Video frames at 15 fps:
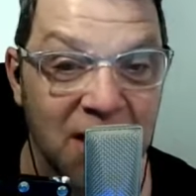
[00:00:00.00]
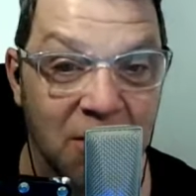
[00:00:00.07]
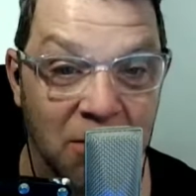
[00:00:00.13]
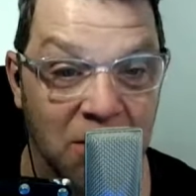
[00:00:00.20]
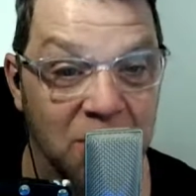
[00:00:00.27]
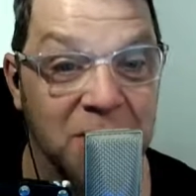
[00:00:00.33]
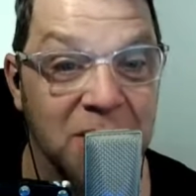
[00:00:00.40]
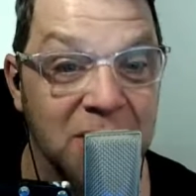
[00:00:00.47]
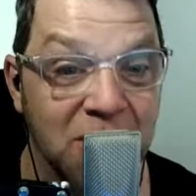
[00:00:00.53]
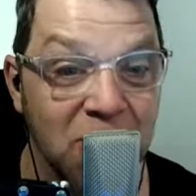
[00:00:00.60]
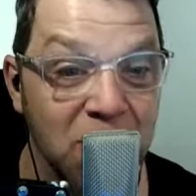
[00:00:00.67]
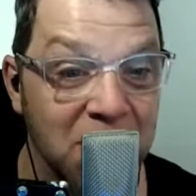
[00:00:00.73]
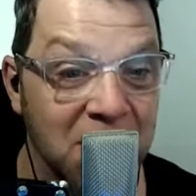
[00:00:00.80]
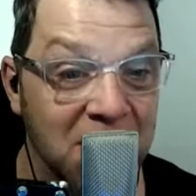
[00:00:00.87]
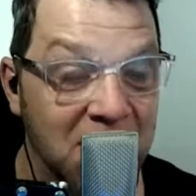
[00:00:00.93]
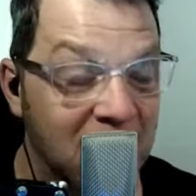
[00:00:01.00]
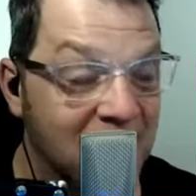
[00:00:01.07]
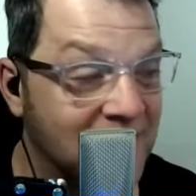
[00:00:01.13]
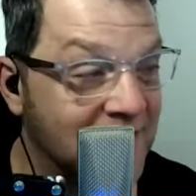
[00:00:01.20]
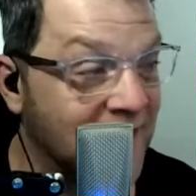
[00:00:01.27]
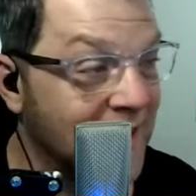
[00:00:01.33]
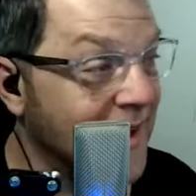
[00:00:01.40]
Like I wonder what the scoop of the
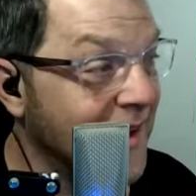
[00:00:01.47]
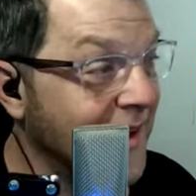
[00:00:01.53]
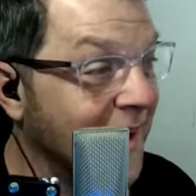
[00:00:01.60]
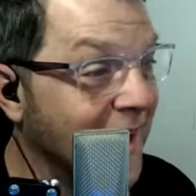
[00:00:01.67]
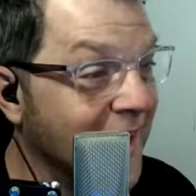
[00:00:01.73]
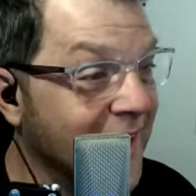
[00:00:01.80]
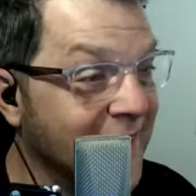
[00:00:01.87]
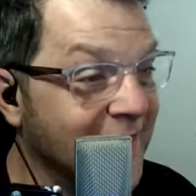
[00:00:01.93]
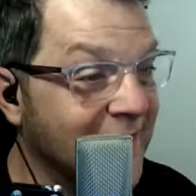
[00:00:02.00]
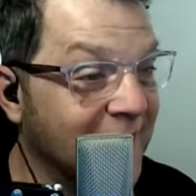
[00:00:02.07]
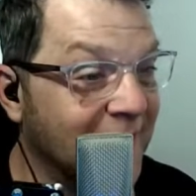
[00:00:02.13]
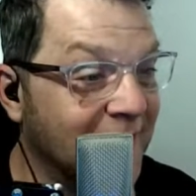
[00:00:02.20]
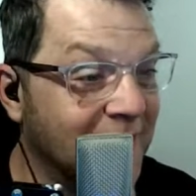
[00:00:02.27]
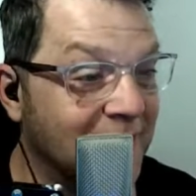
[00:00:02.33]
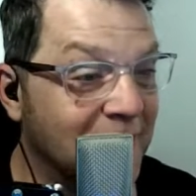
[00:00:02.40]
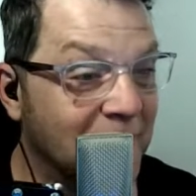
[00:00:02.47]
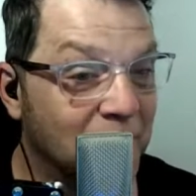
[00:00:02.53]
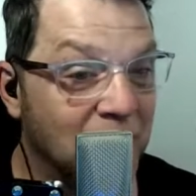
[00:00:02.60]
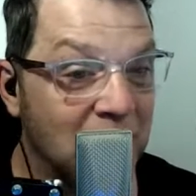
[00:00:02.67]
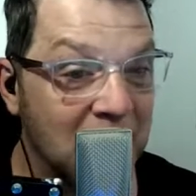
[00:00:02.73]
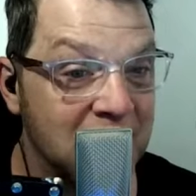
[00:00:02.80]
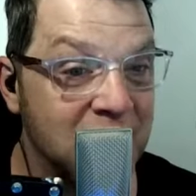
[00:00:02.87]
day is, and
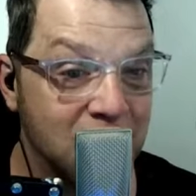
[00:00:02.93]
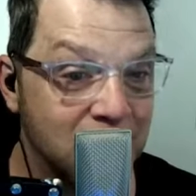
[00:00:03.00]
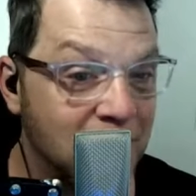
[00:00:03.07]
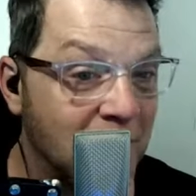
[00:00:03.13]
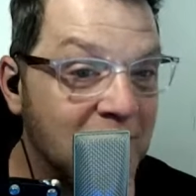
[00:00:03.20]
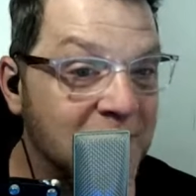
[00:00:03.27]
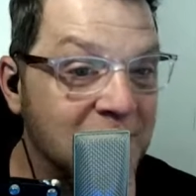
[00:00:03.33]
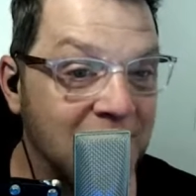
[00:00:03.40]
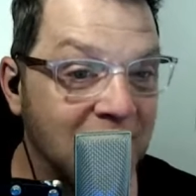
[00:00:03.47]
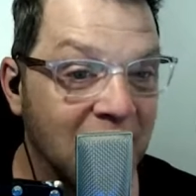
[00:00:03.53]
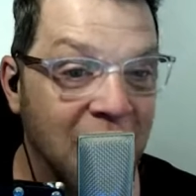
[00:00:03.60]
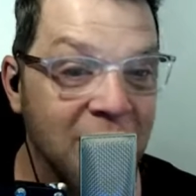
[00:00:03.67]
it's surprising.